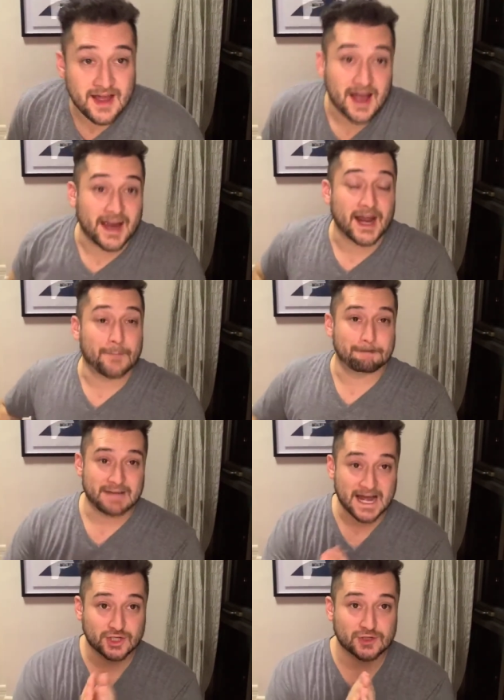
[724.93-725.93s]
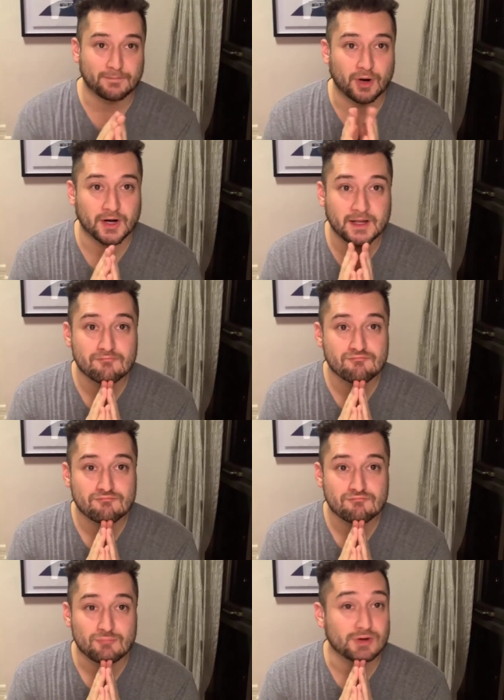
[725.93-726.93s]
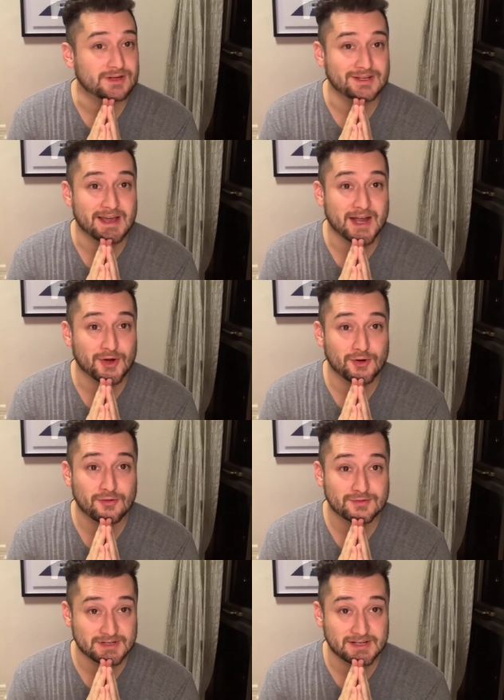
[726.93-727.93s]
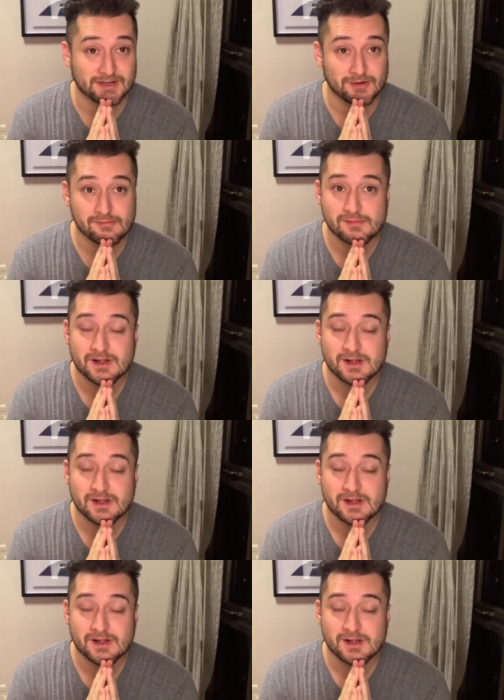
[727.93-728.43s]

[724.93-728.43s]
I had a bachelor party with Diego Cedillo